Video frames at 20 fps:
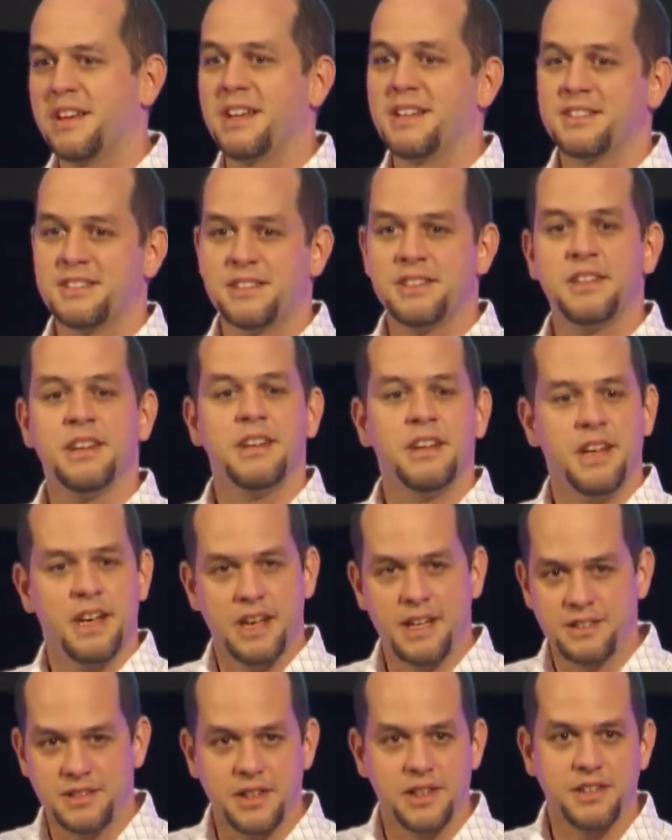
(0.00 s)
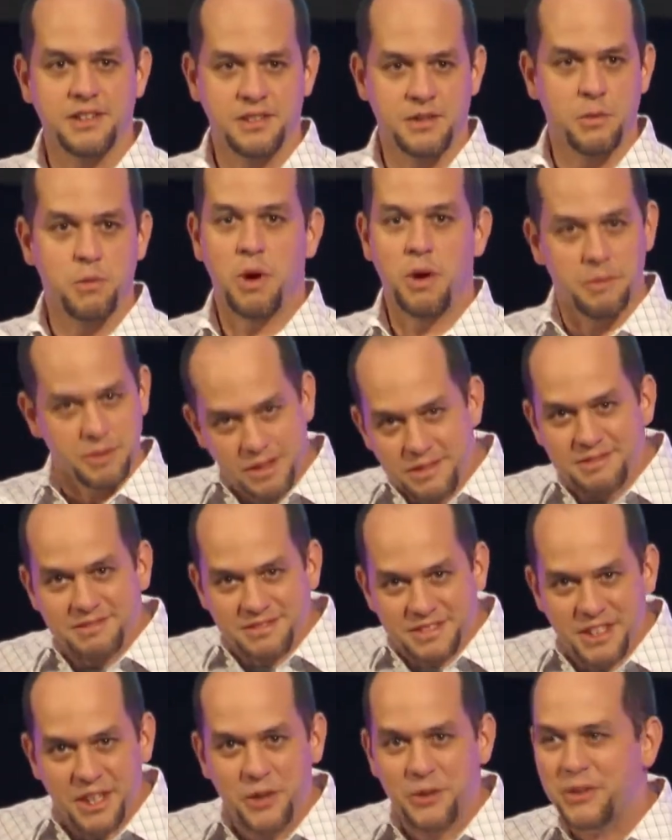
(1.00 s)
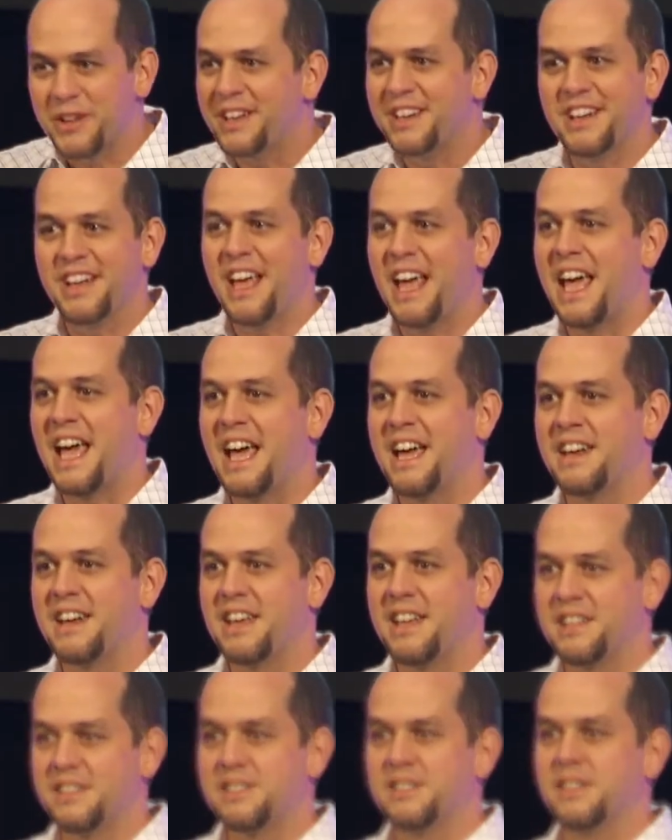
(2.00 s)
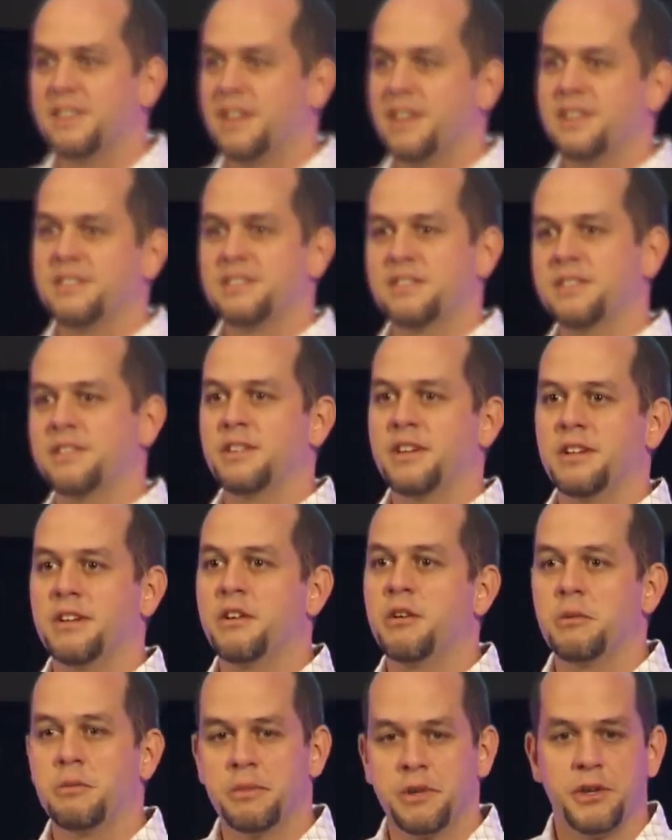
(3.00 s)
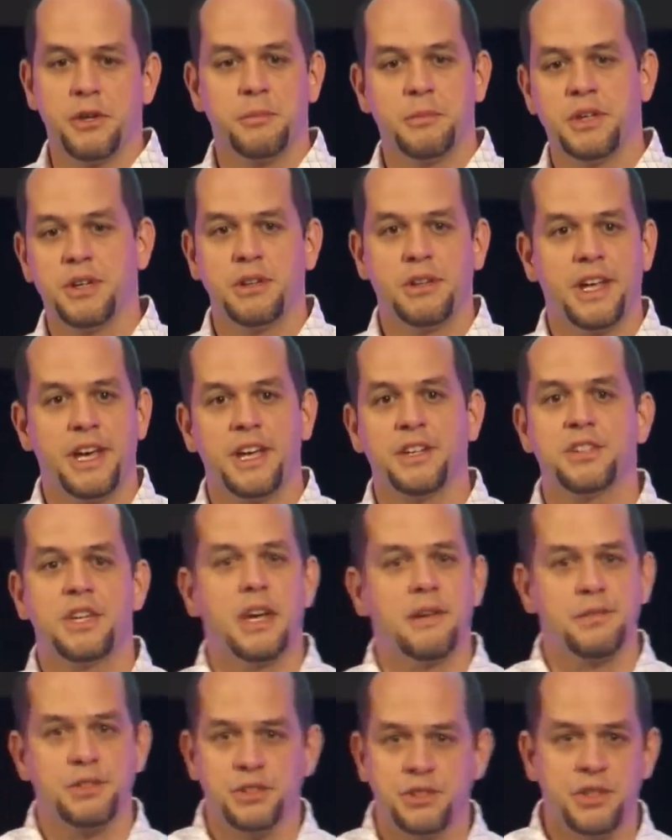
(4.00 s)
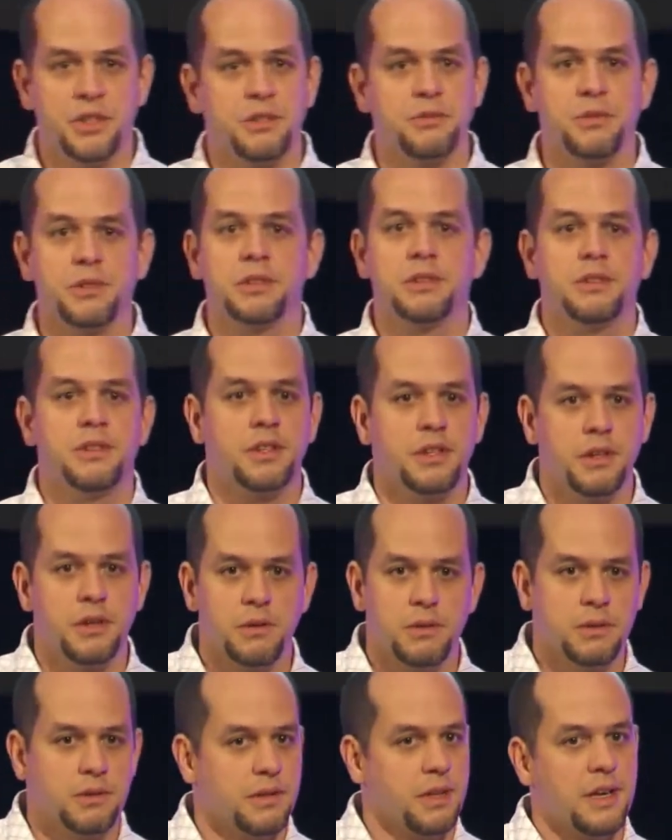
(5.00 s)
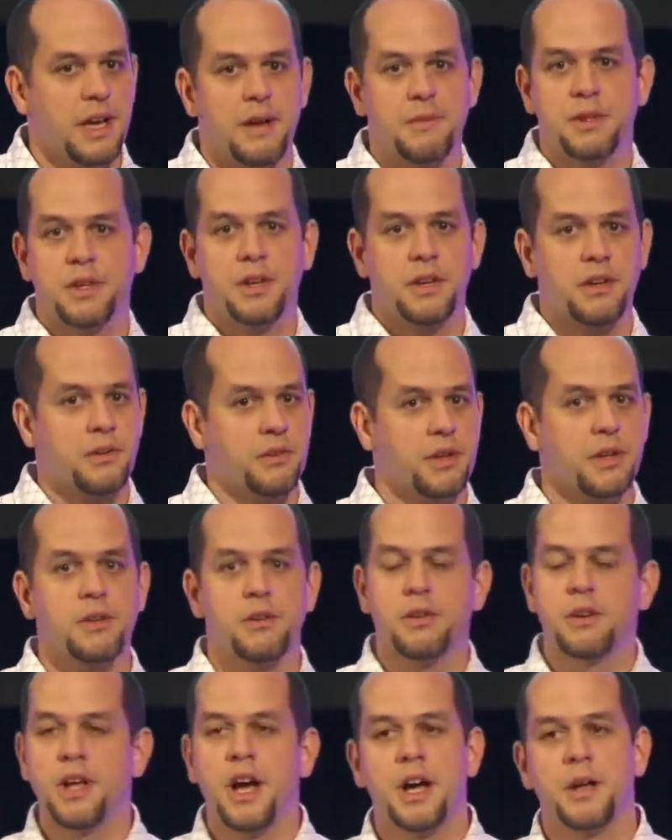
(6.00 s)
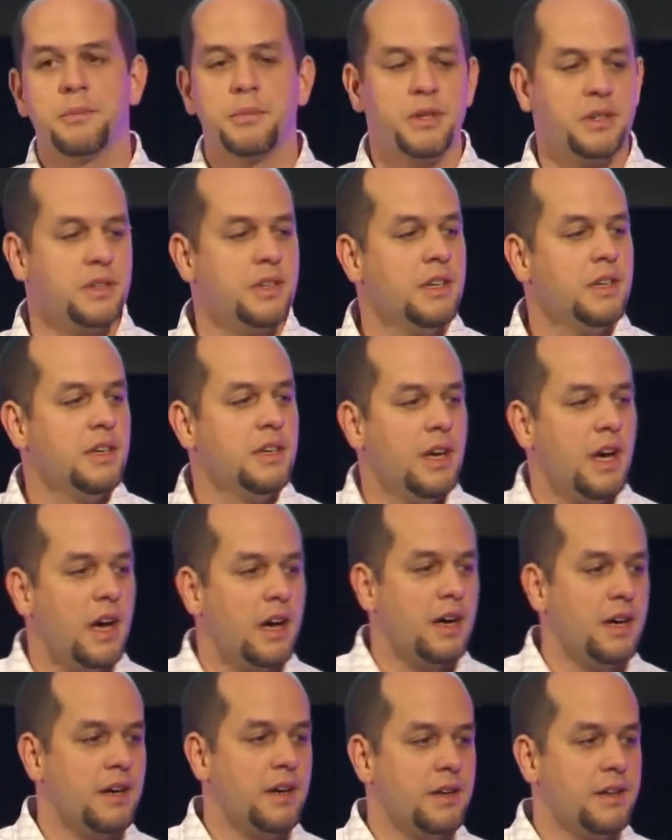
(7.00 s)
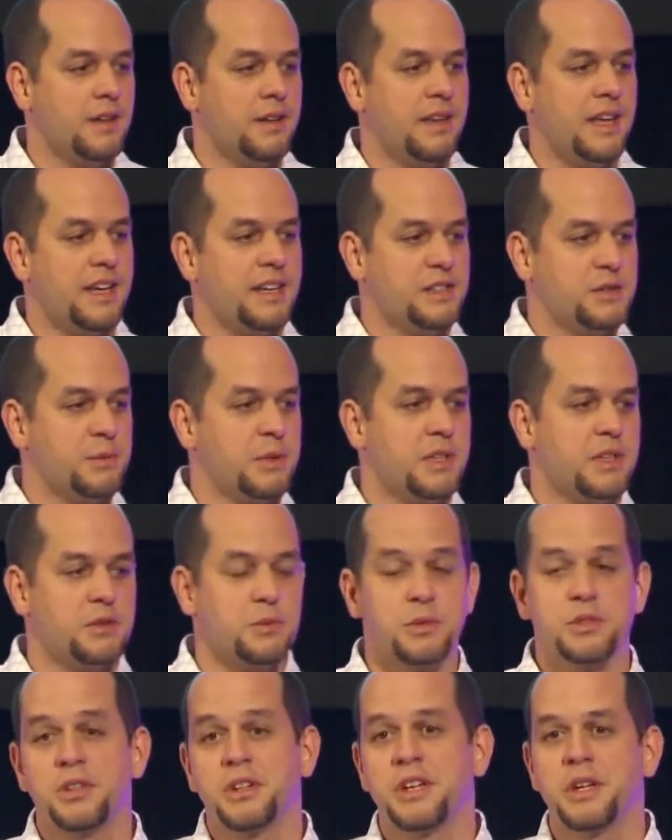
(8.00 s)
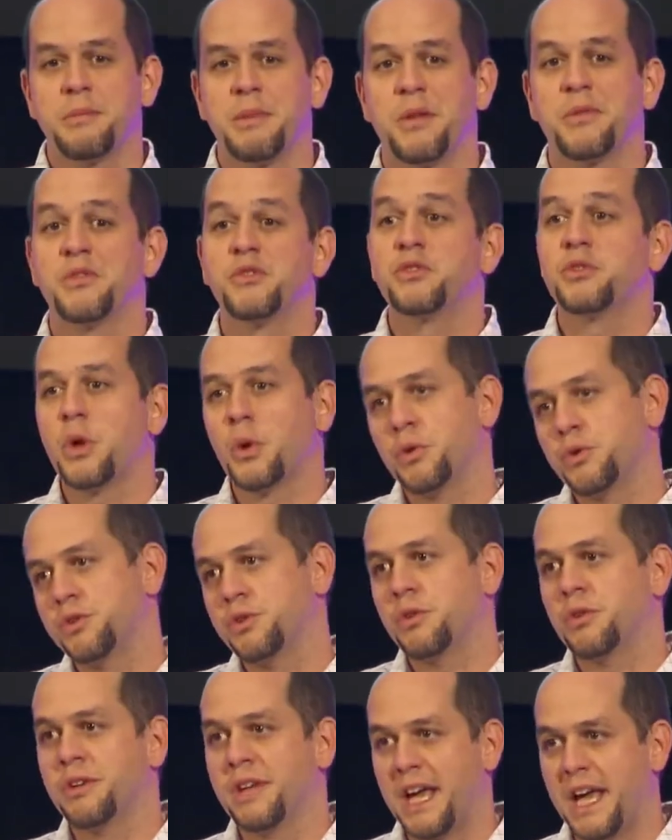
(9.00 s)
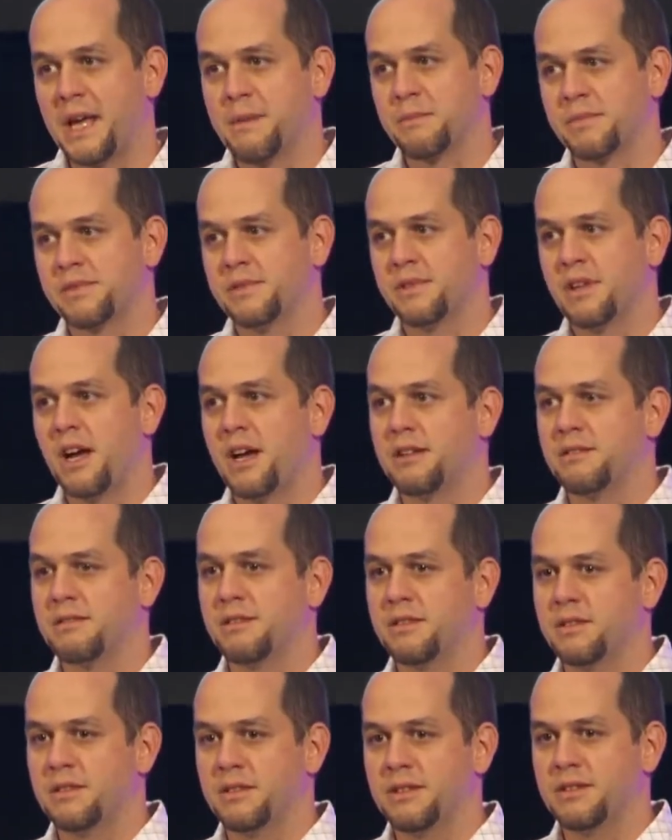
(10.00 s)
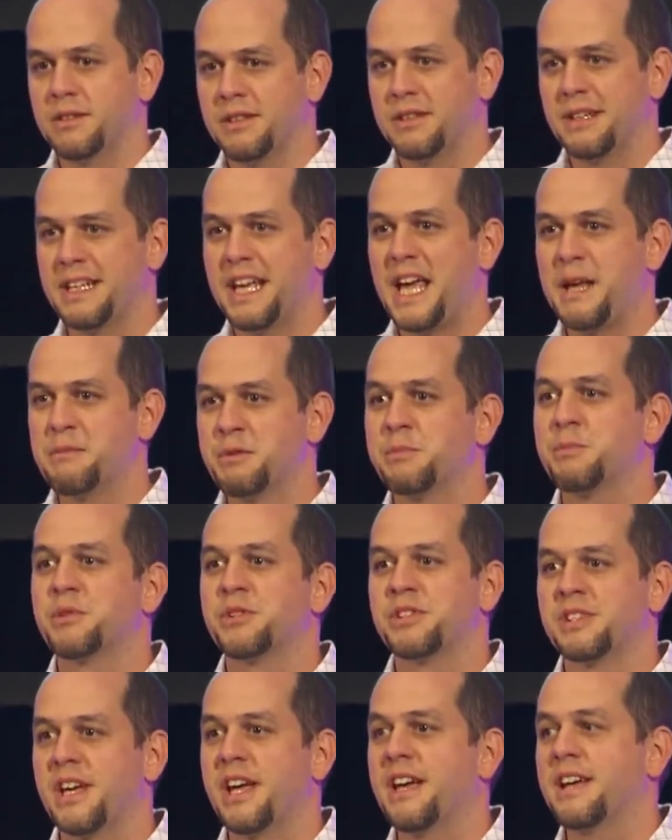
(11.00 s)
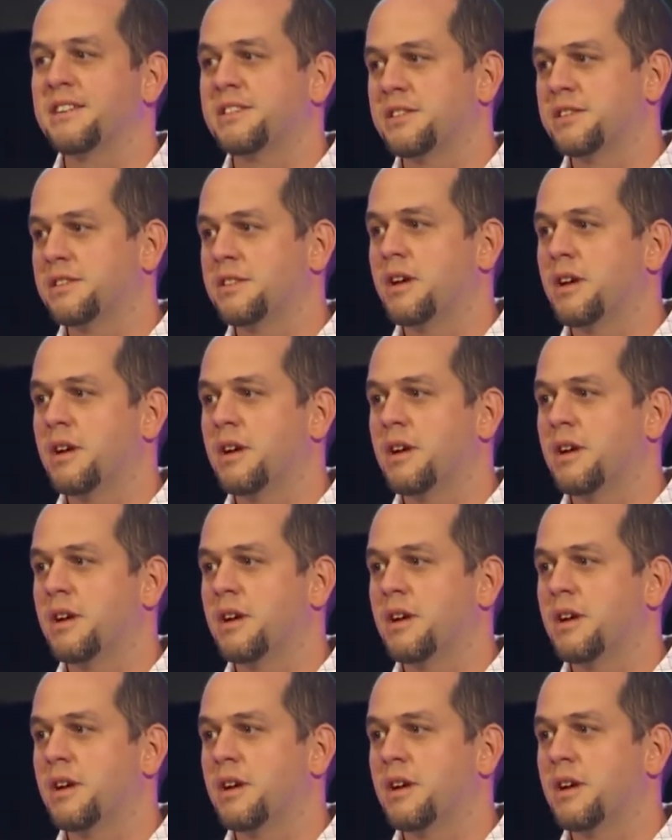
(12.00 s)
It's, it's, it's a woman, you know, and it's, it's in her, her, middle age, having children, you know, and having a career or not. But uh, that is because we're talking about social games, not games per se as